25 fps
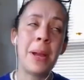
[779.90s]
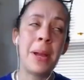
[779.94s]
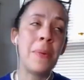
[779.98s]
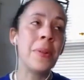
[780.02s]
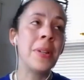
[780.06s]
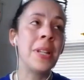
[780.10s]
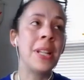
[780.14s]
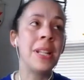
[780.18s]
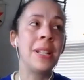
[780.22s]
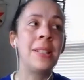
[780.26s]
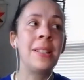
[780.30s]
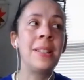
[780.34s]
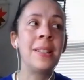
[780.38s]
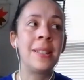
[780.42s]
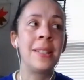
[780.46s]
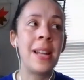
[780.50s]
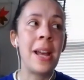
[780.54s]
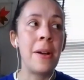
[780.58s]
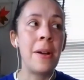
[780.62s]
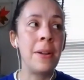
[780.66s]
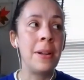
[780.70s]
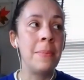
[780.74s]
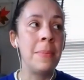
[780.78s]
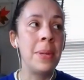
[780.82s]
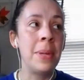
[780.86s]
oldest is
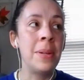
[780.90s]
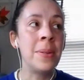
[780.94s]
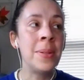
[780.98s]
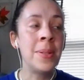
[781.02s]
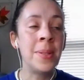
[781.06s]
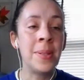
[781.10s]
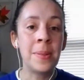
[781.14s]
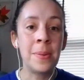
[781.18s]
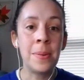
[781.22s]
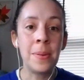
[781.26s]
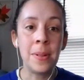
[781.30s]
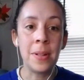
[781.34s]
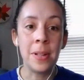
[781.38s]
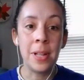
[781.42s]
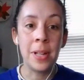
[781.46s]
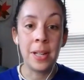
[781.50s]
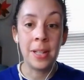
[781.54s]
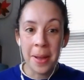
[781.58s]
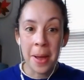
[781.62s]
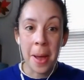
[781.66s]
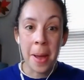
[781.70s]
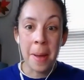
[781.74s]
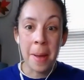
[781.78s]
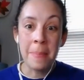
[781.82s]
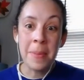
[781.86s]
now in middle school and
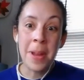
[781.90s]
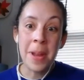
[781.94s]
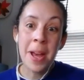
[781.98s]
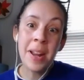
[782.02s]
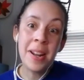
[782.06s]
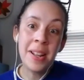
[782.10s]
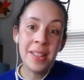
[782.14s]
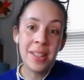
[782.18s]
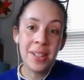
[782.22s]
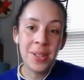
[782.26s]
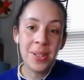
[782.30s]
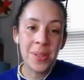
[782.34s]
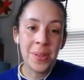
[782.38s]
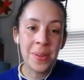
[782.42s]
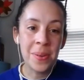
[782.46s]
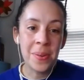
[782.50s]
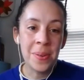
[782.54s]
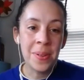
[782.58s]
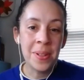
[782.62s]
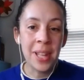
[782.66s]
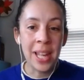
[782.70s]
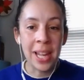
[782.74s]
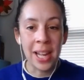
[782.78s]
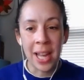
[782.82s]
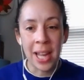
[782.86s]
I'm not in the
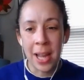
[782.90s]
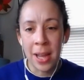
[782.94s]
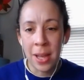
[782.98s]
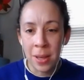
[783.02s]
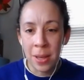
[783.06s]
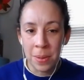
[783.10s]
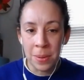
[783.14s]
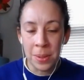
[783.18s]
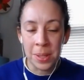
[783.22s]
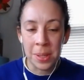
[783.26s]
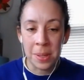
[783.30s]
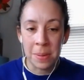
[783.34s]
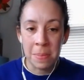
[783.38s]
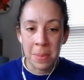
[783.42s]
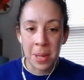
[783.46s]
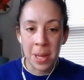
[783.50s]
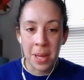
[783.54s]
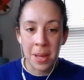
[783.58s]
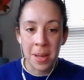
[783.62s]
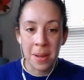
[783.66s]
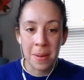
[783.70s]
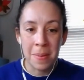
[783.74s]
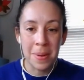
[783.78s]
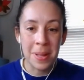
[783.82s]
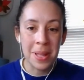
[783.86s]
school like I used to
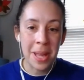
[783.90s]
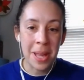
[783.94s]
be with